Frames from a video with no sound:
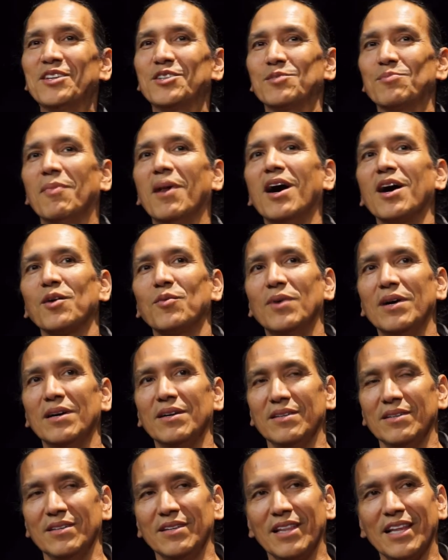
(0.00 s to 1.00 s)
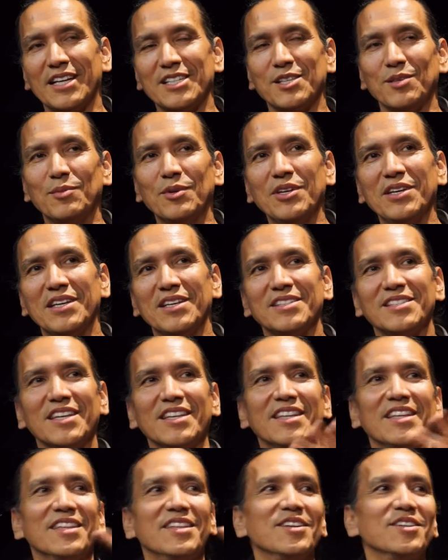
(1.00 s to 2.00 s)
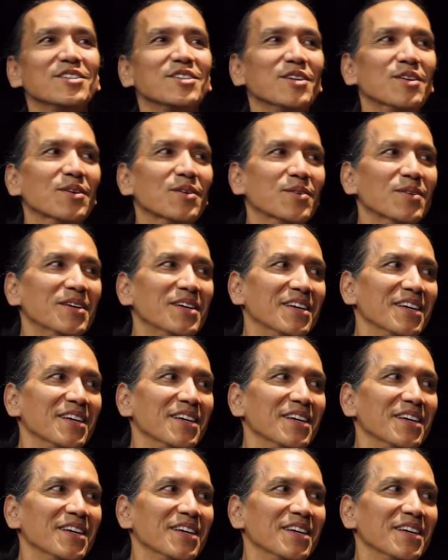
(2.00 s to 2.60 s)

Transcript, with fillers: there's Magua in Last of the Mohicans, and then there's, you know,